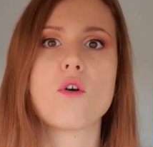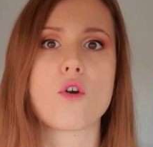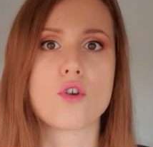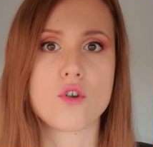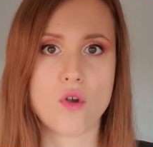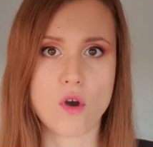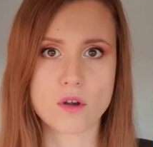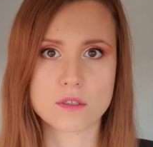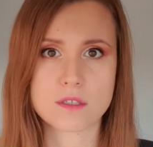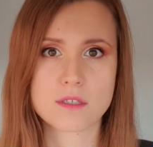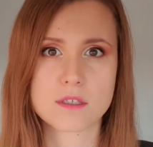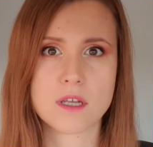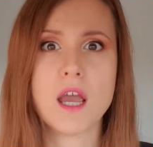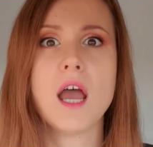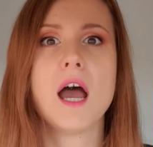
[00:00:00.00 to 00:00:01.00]
or
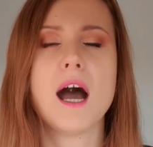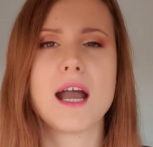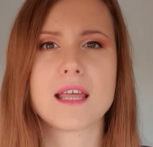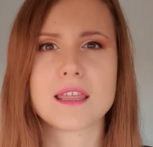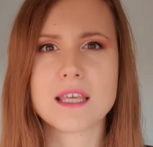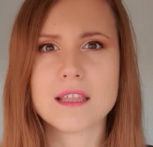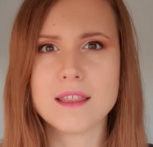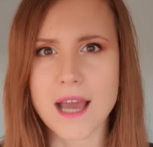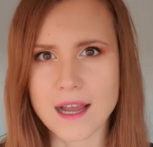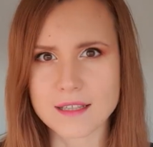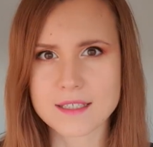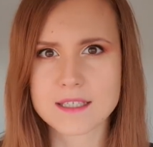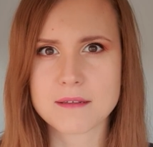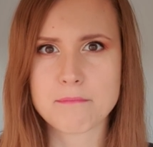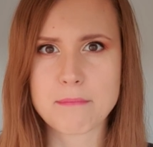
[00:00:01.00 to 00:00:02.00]
not. I think
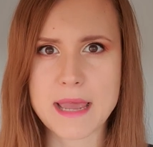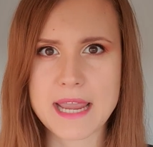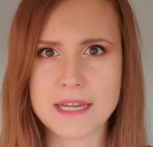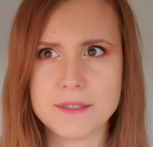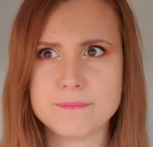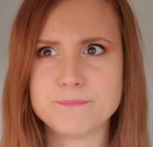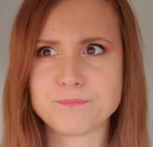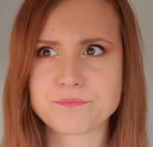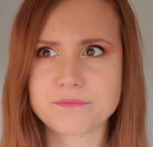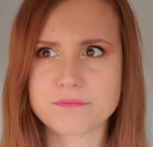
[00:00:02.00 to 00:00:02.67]
that's the main